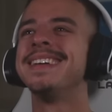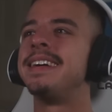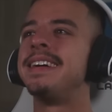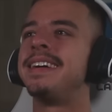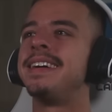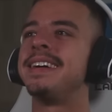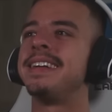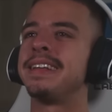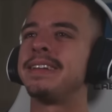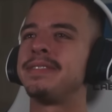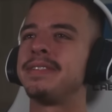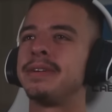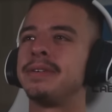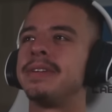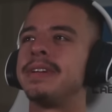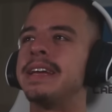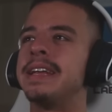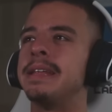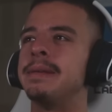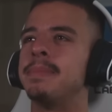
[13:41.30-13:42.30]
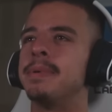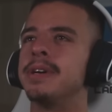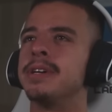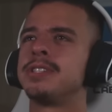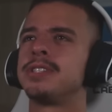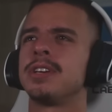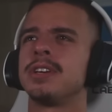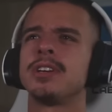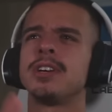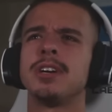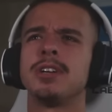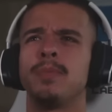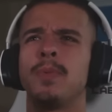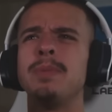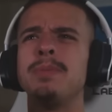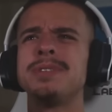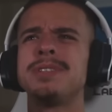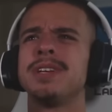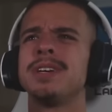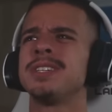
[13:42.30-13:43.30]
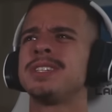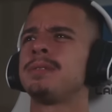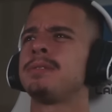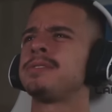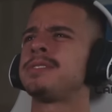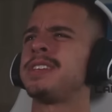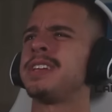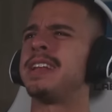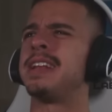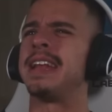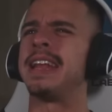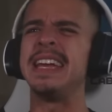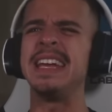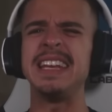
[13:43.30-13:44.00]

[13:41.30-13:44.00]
oh, I love little ladybirds. God, when was the last time I've seen a